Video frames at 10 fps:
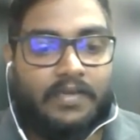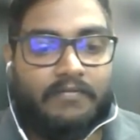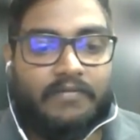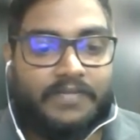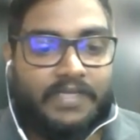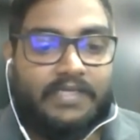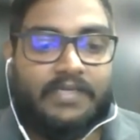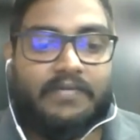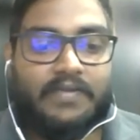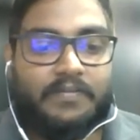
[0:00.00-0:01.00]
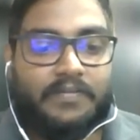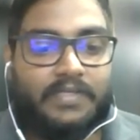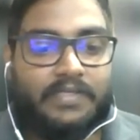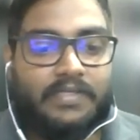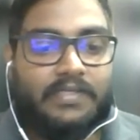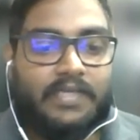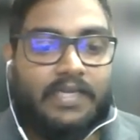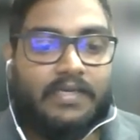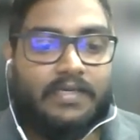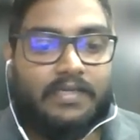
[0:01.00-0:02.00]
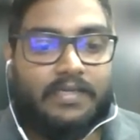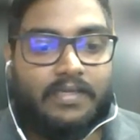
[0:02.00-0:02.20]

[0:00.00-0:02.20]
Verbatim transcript: website development and uh,